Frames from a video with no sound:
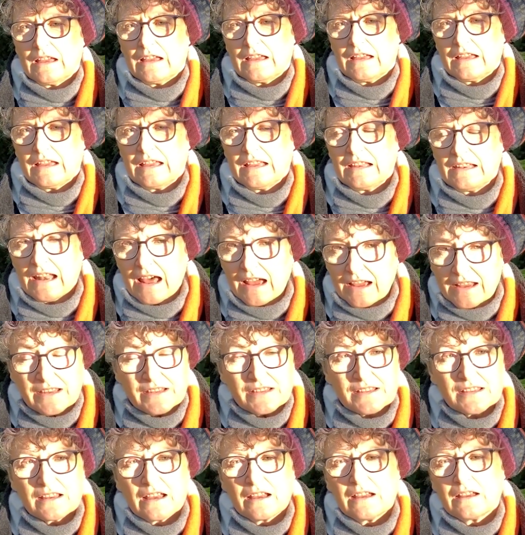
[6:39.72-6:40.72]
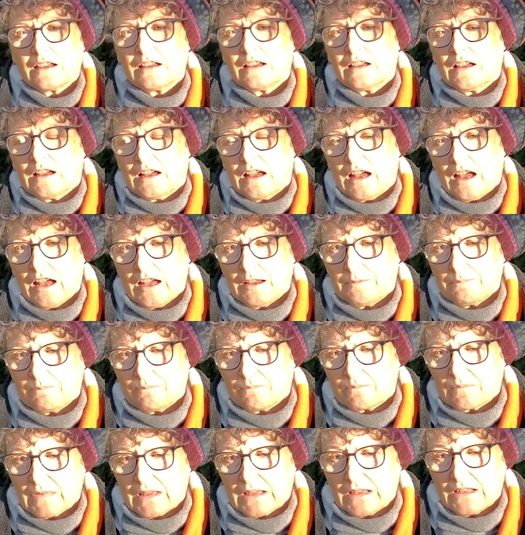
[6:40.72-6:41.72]
Eliza,
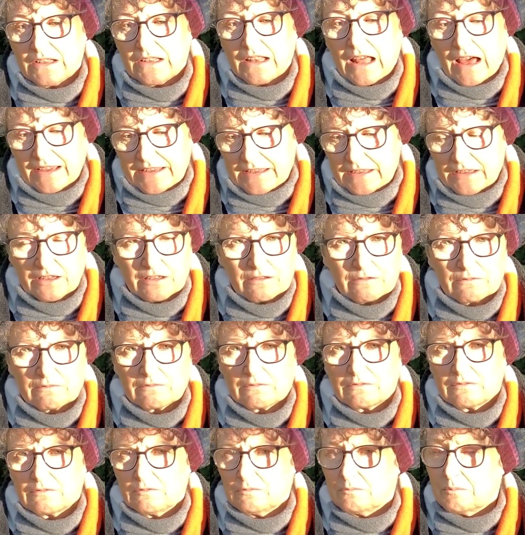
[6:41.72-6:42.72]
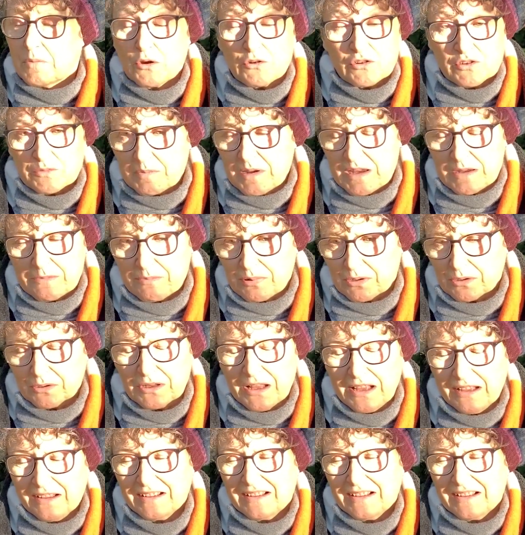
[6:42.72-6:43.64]
like most people,